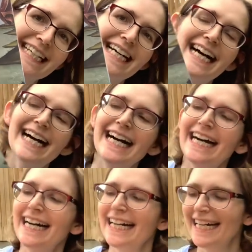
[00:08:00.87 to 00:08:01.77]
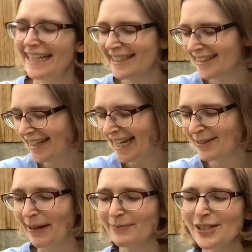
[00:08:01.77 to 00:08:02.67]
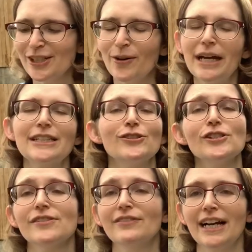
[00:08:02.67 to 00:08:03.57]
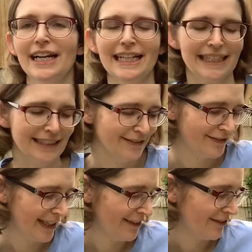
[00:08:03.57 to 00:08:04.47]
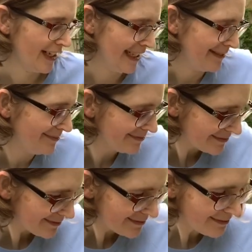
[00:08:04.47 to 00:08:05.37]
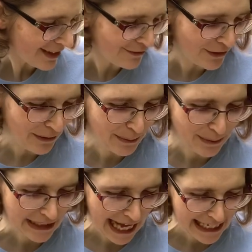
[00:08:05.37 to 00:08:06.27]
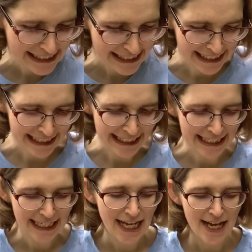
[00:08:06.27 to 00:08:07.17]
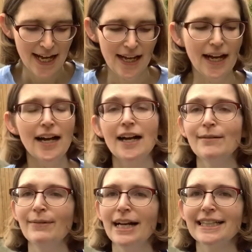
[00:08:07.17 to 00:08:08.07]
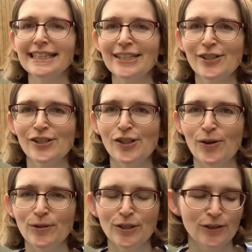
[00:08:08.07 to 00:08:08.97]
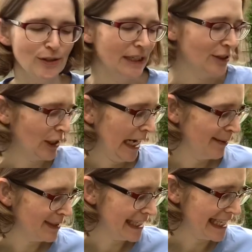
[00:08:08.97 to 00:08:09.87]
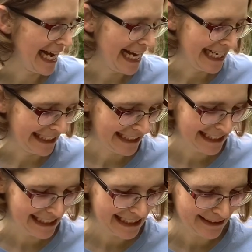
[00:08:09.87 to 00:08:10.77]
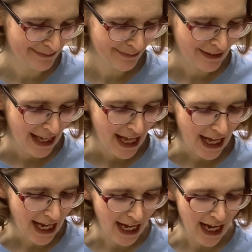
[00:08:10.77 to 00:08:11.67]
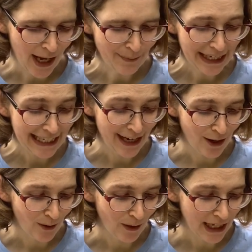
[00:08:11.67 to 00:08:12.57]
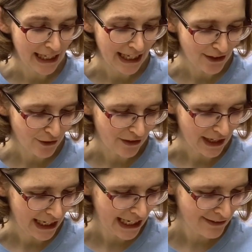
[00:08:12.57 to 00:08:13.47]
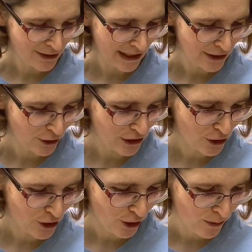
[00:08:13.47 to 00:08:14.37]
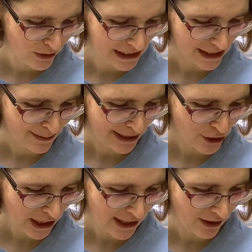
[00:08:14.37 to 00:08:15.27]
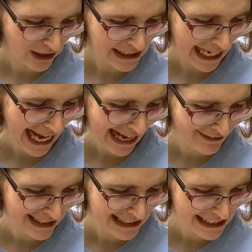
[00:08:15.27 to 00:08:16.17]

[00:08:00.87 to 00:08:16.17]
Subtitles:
Anyway, so it's just very, very fun, very relaxing. I like Sudoku, I grabbed that. Now another thing, I haven't actually shown this on my channel because I haven't